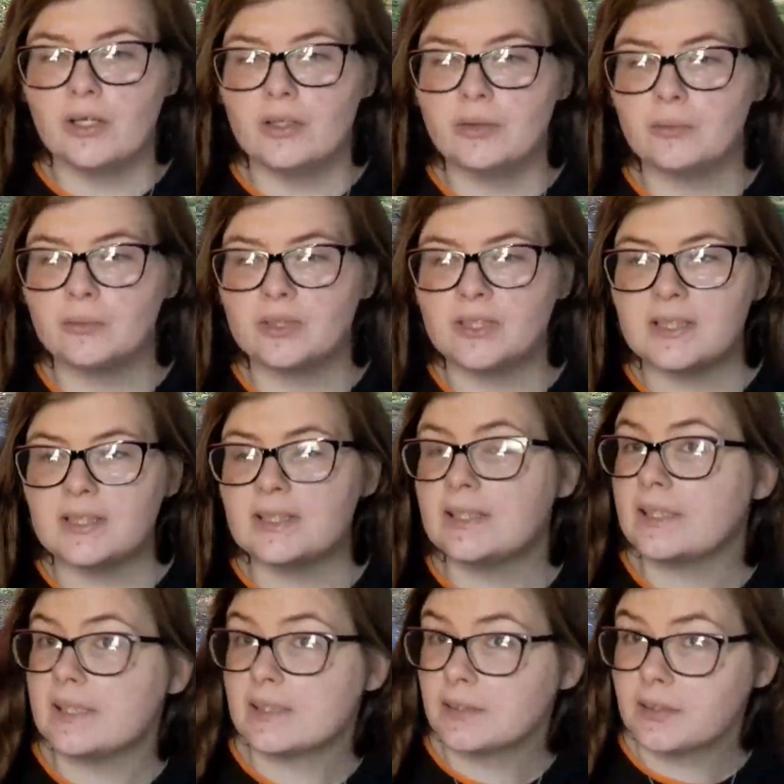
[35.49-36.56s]
you would
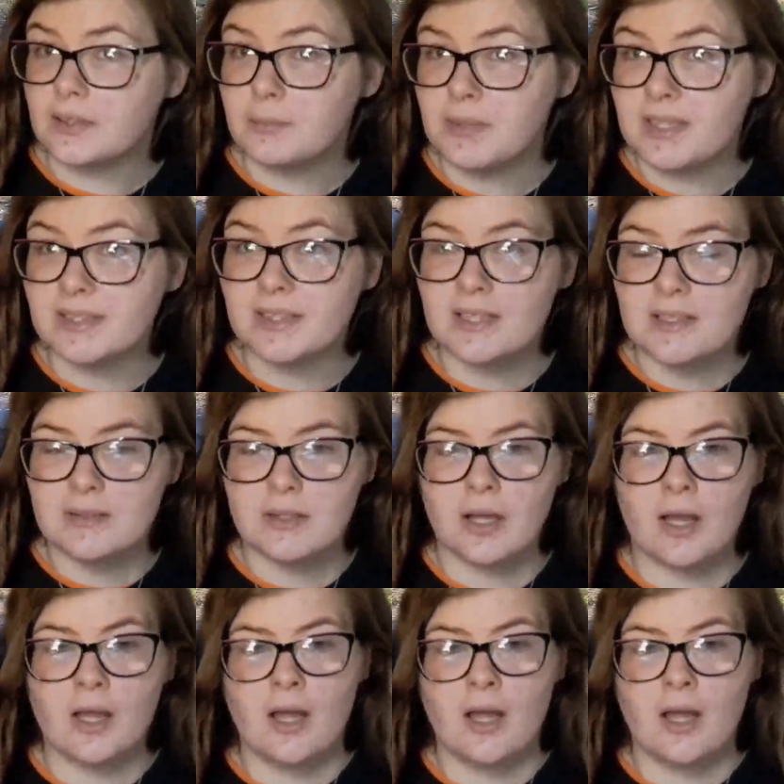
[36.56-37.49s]
easily miss it.